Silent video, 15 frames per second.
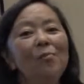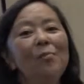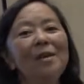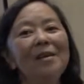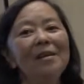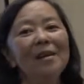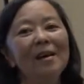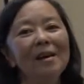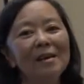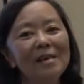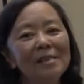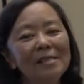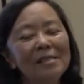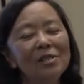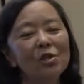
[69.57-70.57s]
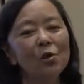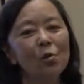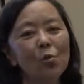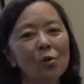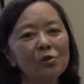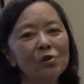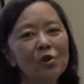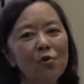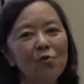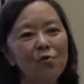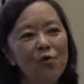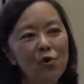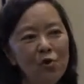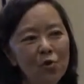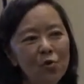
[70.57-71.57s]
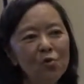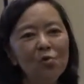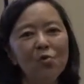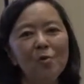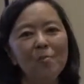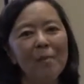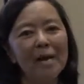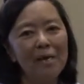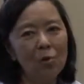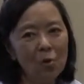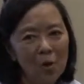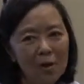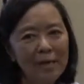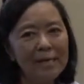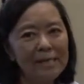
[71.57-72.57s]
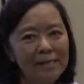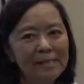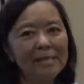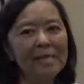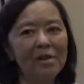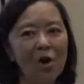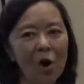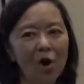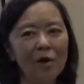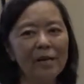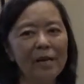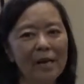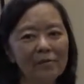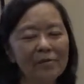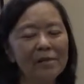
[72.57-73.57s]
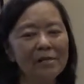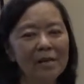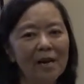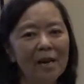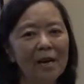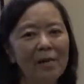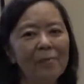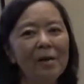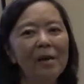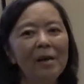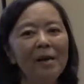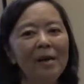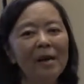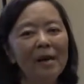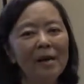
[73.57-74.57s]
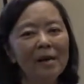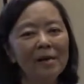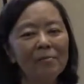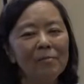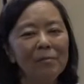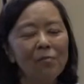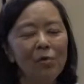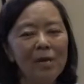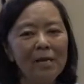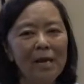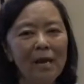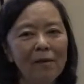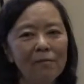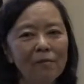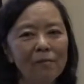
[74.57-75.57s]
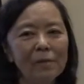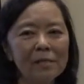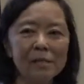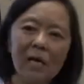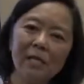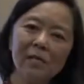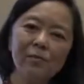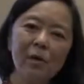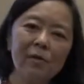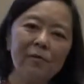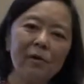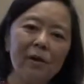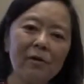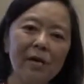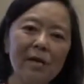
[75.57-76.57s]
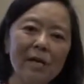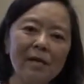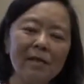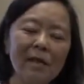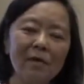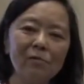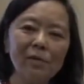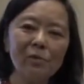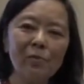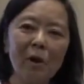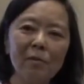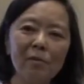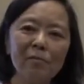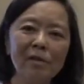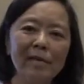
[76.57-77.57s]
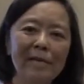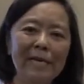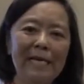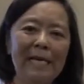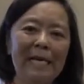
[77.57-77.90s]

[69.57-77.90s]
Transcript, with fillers: because there were so few minorities in Kearney at the time. Um, we came from the Scottsbluff area, that was probably